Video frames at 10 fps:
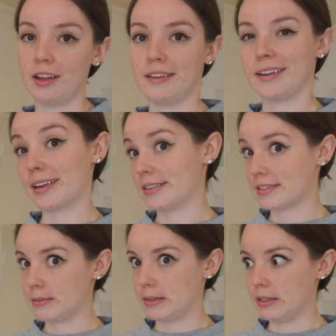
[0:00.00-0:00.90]
It did kind of
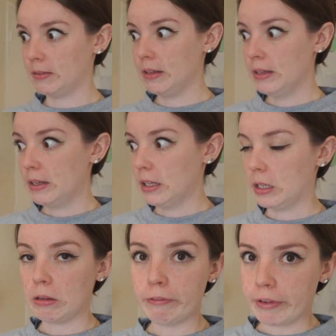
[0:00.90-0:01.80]
smell
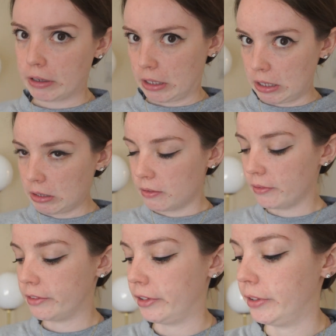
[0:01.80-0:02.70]
a little funky,
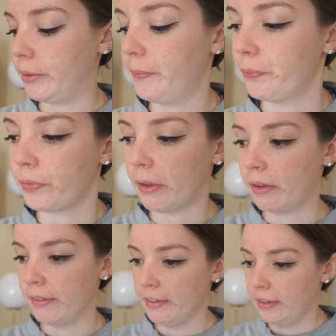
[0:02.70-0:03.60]
so
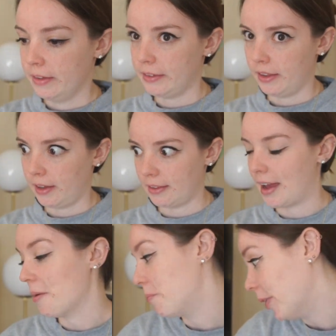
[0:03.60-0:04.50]
didn't like that,